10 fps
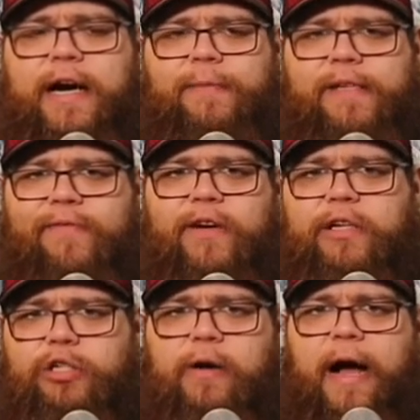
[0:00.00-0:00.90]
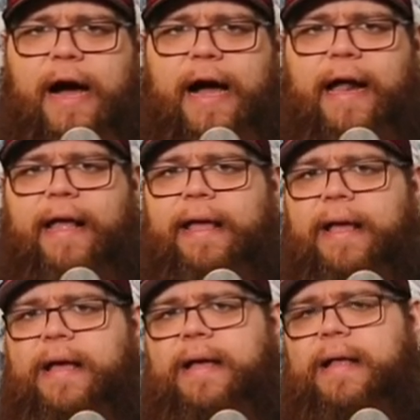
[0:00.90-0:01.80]
give it a try,
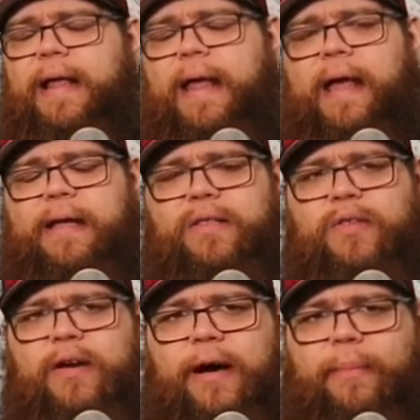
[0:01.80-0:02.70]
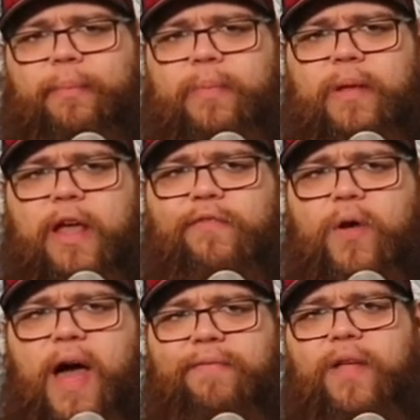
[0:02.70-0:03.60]
and, if
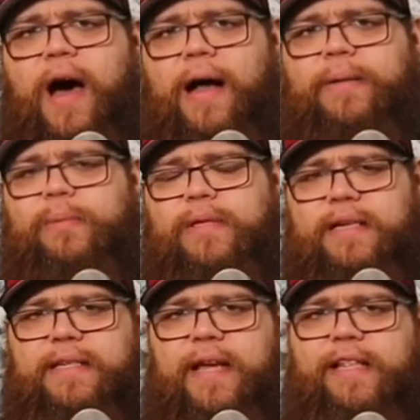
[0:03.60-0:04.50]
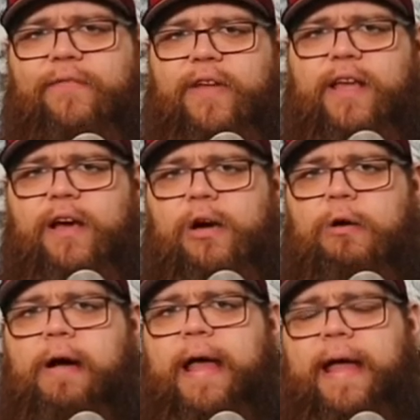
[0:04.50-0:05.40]
you have not, please like the
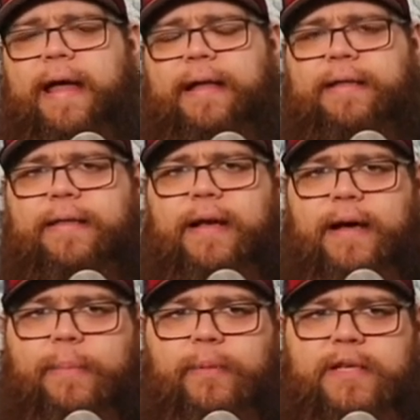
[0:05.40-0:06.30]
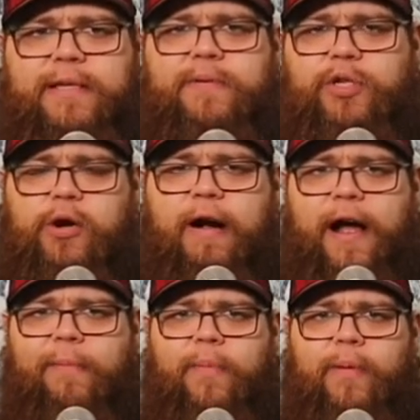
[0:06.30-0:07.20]
video, and, please
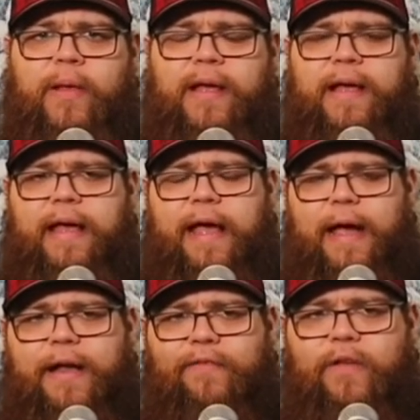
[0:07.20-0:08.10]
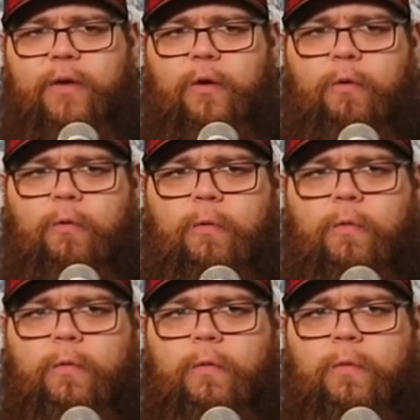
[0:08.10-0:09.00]
subscribe, and if you
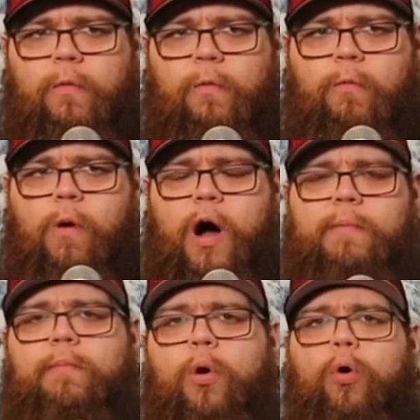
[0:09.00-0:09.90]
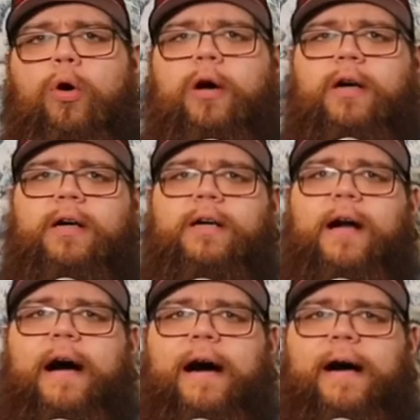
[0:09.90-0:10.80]
want
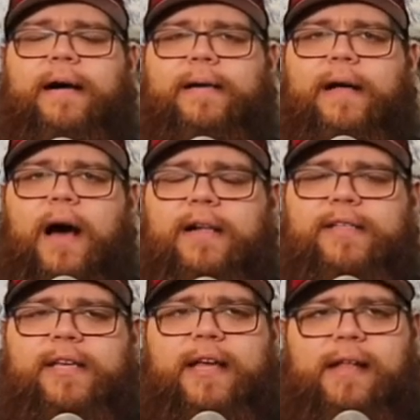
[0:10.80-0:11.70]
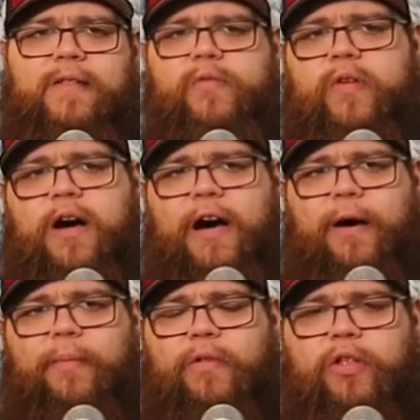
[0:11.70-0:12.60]
more content,
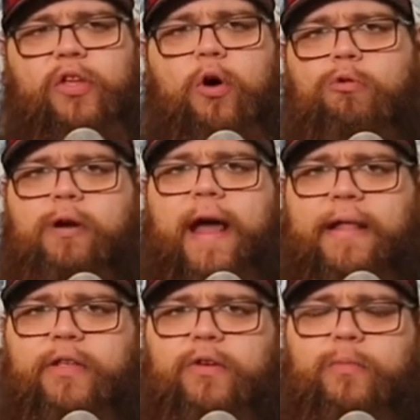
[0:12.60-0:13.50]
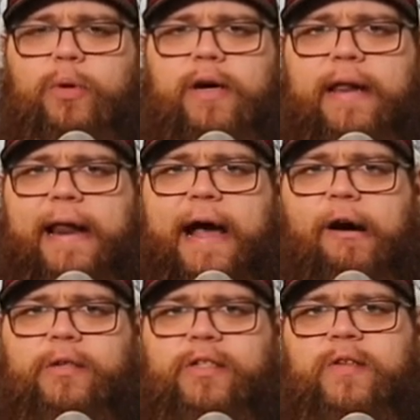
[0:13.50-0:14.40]
to know when I do put it
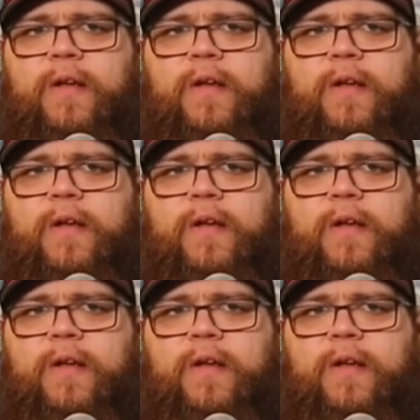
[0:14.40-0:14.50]
out,